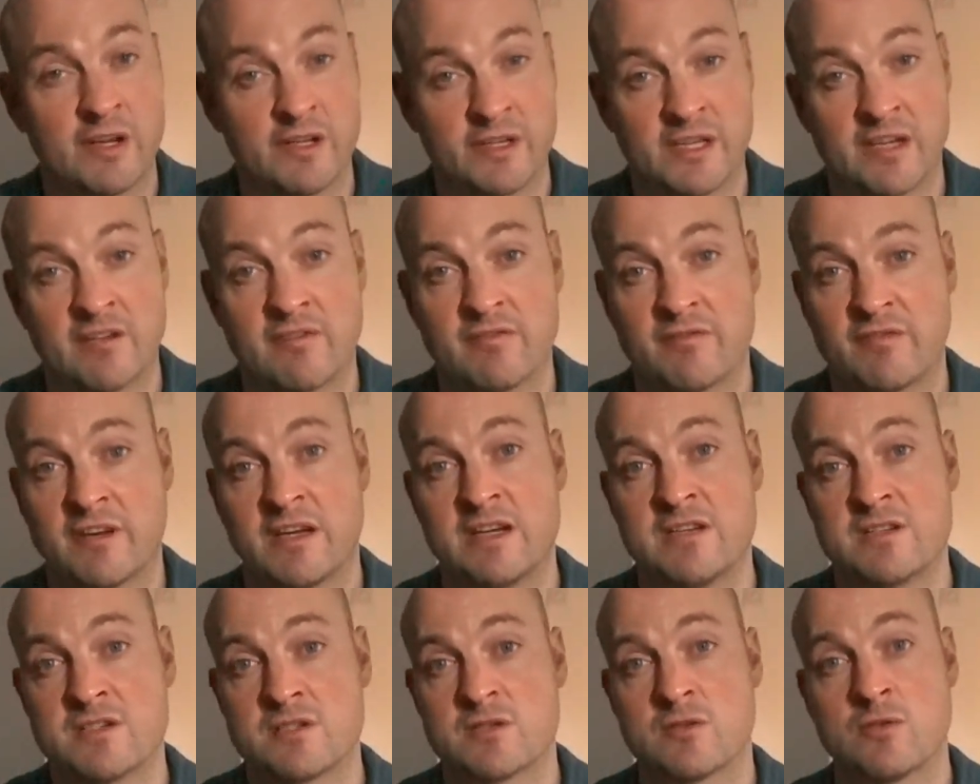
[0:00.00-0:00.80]
of their
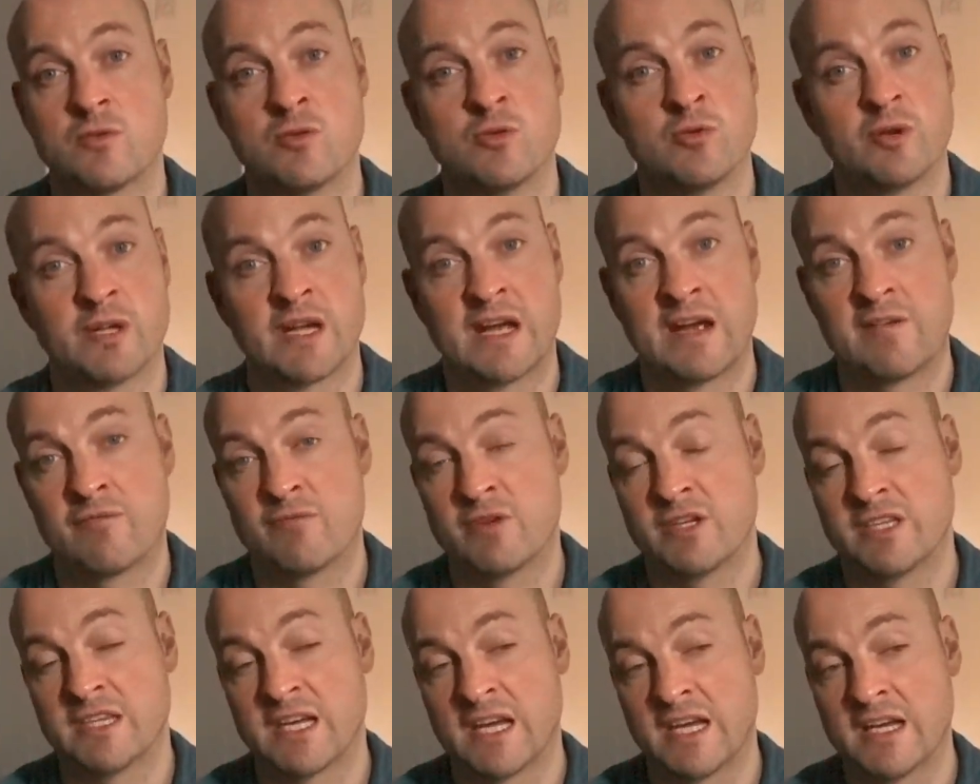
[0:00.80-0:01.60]
face all day,
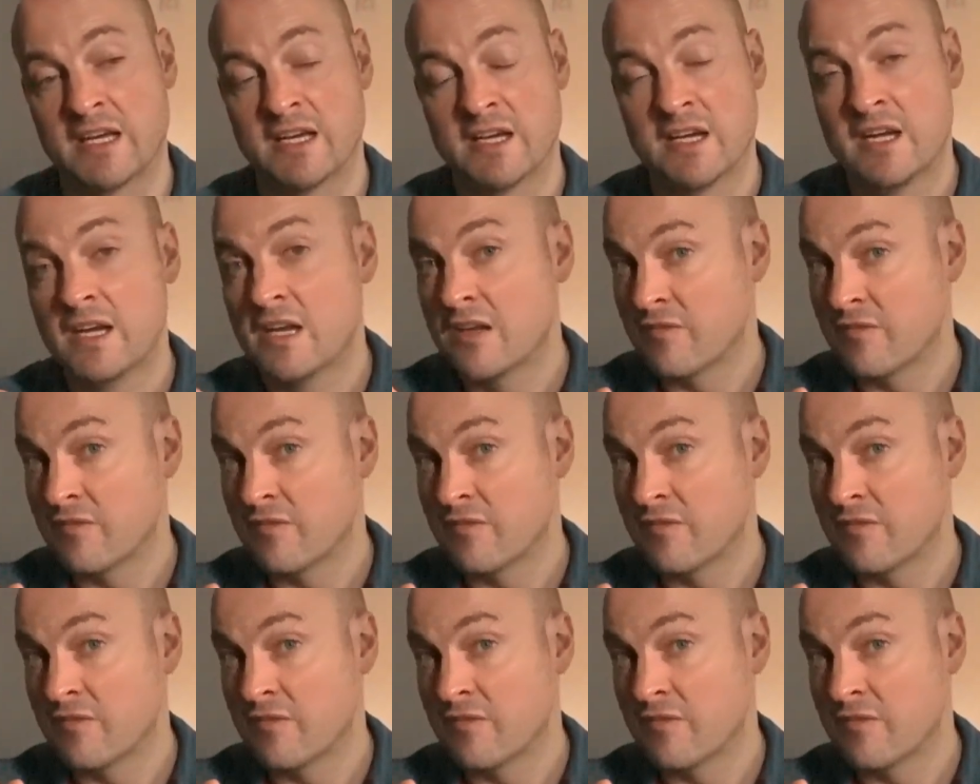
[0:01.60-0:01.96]
every day.